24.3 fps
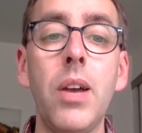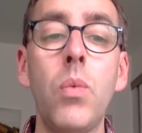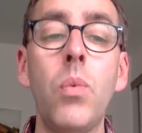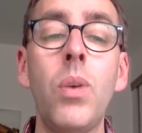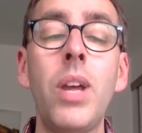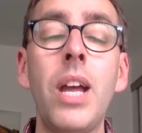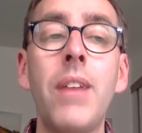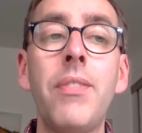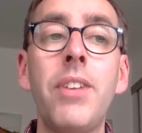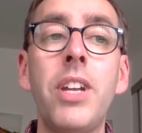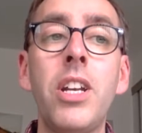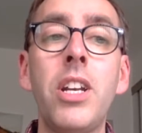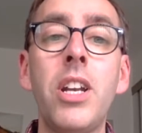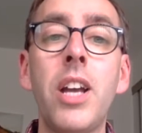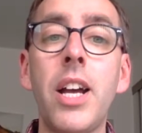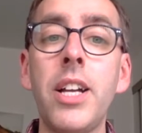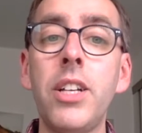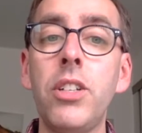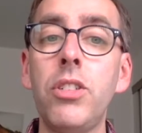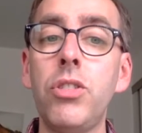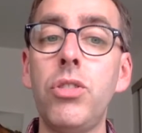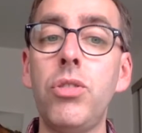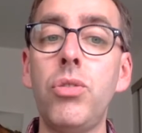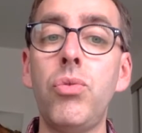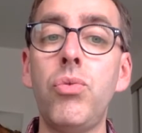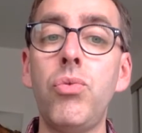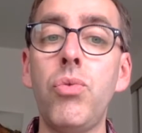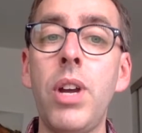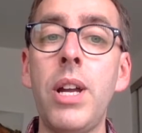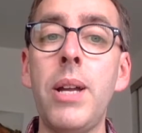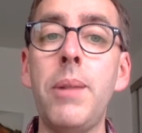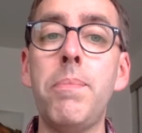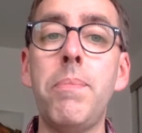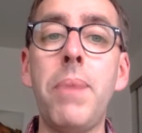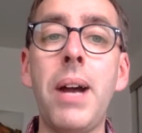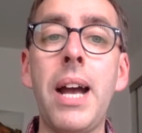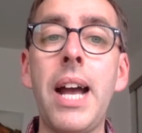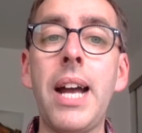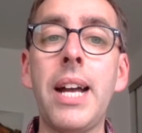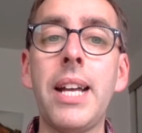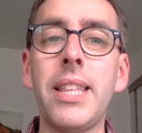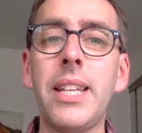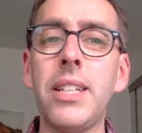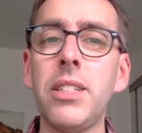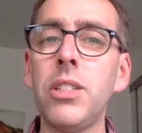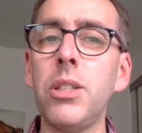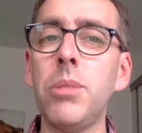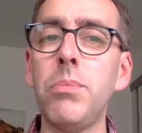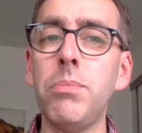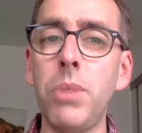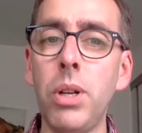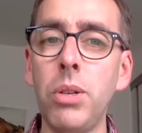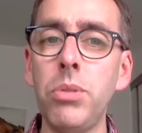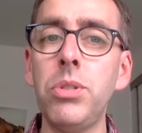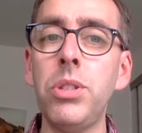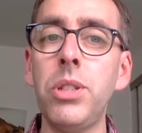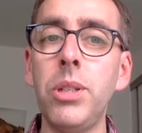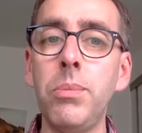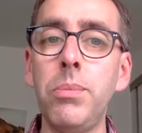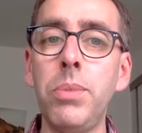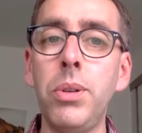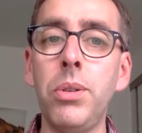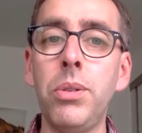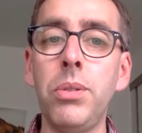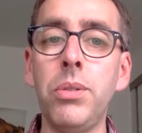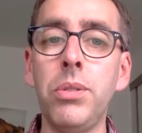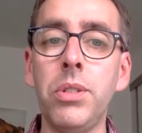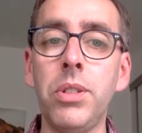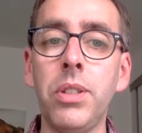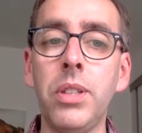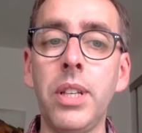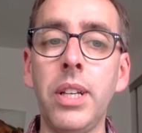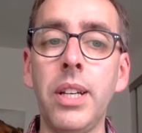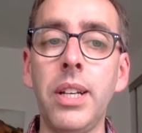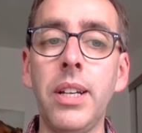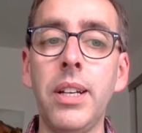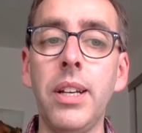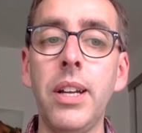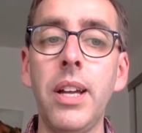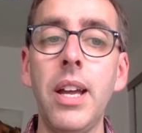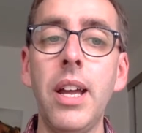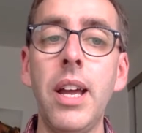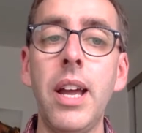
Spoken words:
We have a nice straight back. That's the most important thing.